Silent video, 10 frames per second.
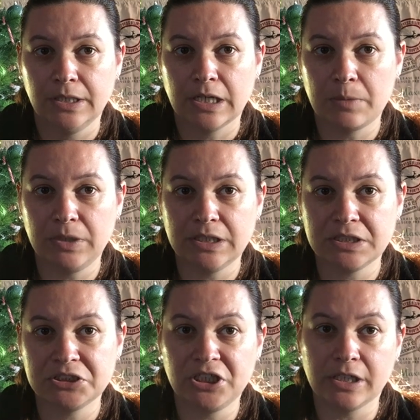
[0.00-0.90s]
coming
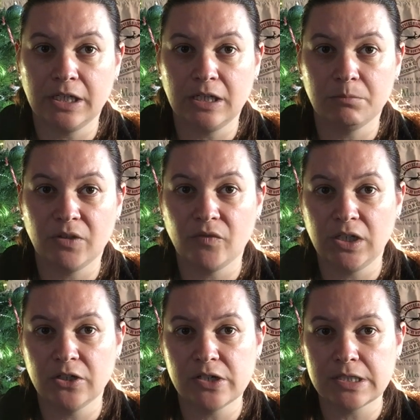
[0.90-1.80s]
and checking out my
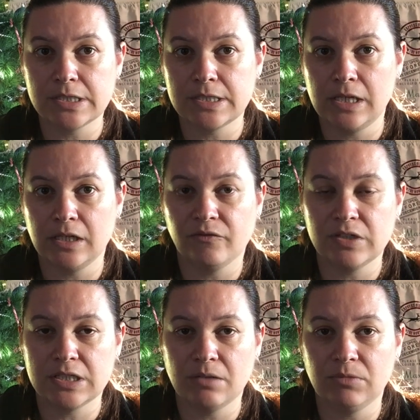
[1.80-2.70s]
videos and seeing if
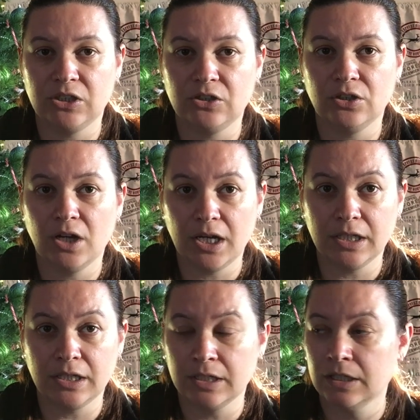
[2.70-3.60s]
it's something you
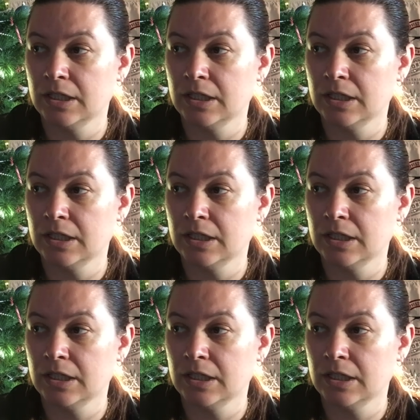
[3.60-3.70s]
like.